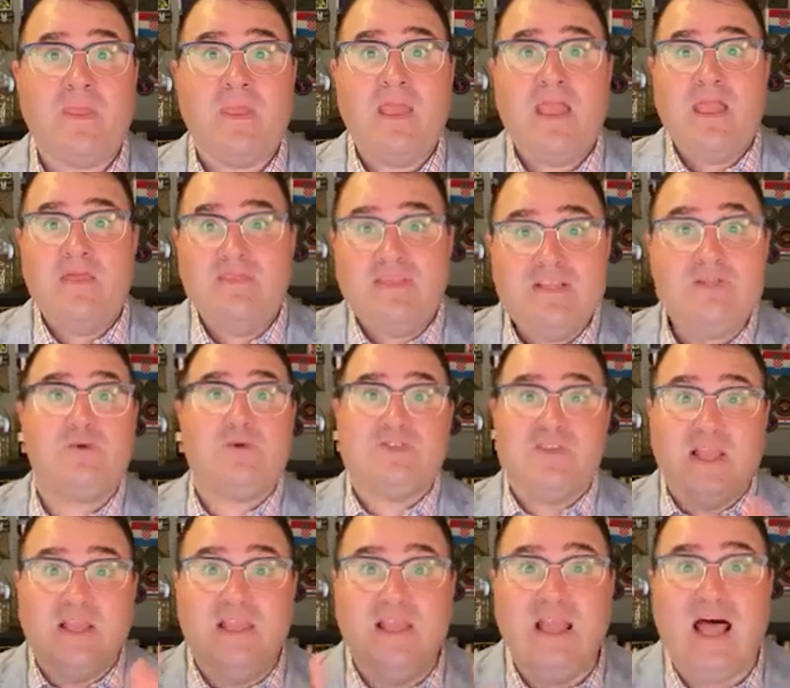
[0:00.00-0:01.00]
This was
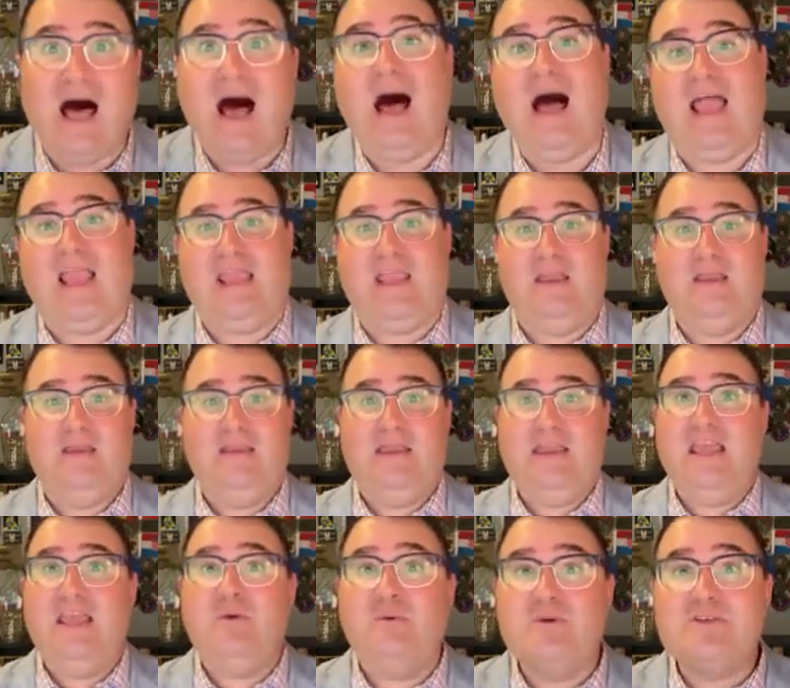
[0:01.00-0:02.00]
a lie.
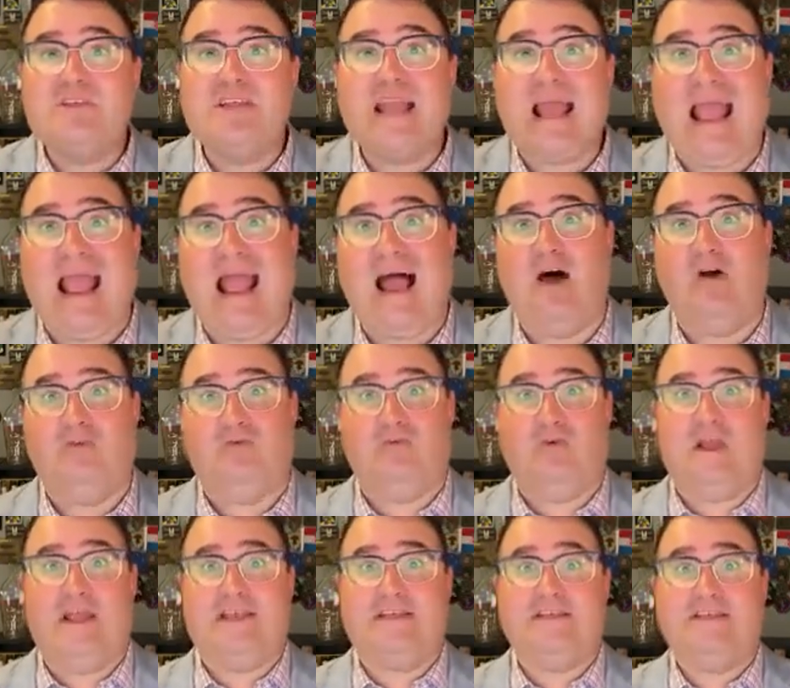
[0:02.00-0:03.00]
It was an
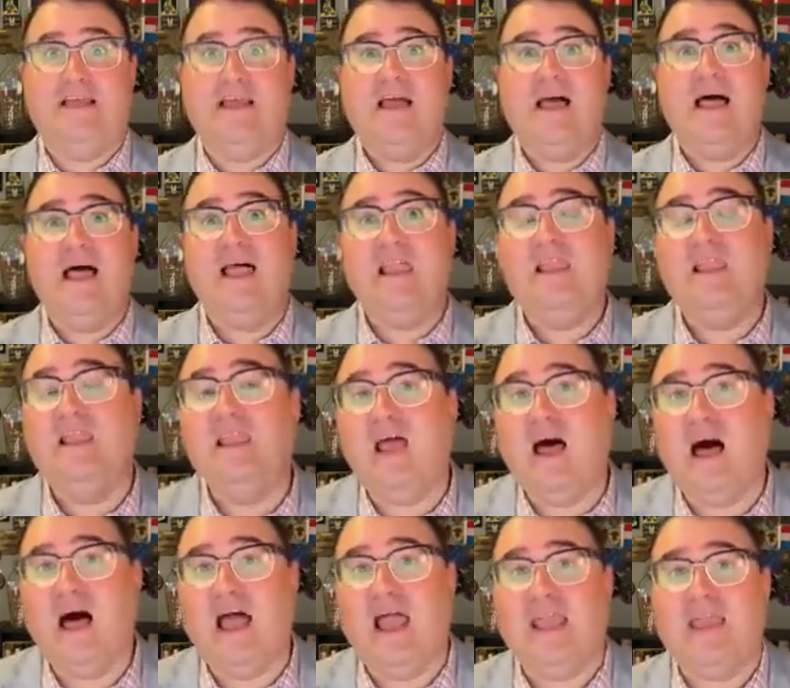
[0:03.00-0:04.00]
outright
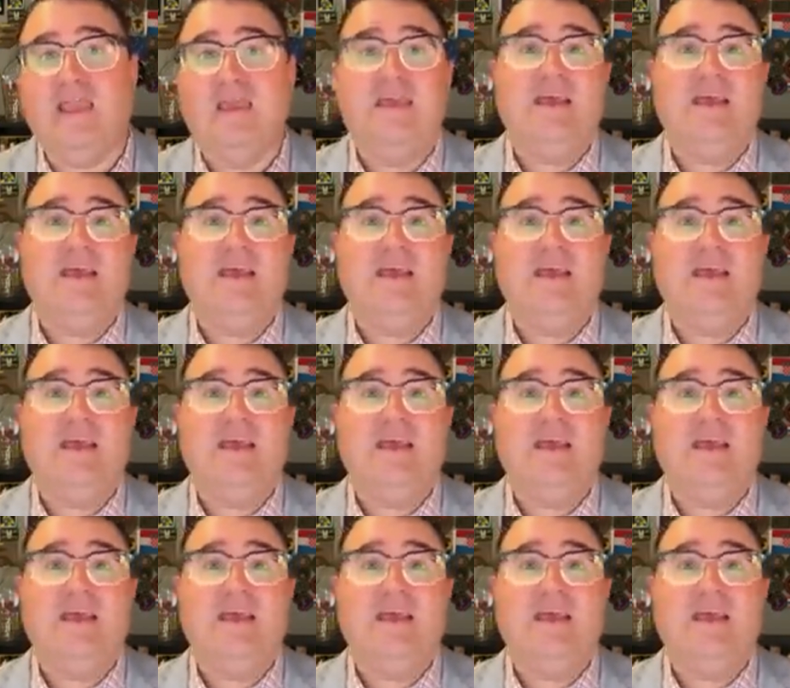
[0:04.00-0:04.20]
lie.